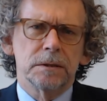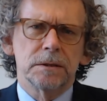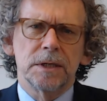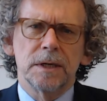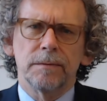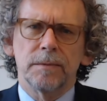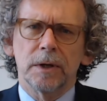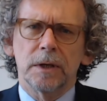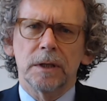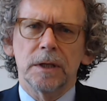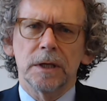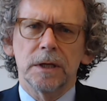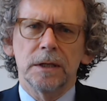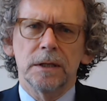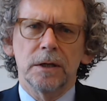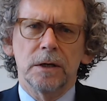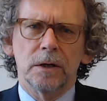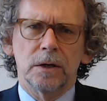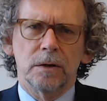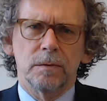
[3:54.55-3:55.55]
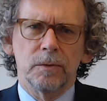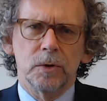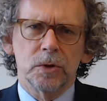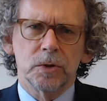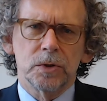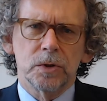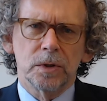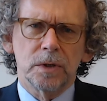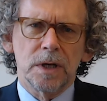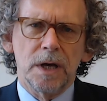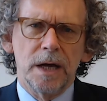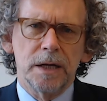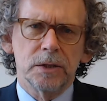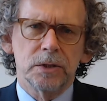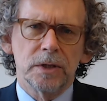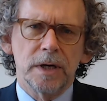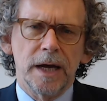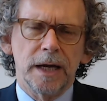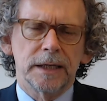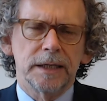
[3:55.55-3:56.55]
typically in their commercial
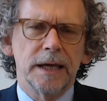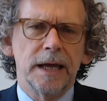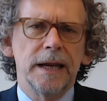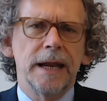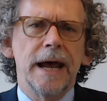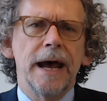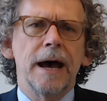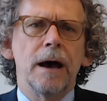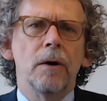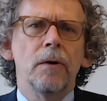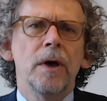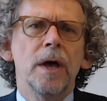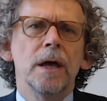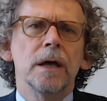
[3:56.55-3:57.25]
contract, and how,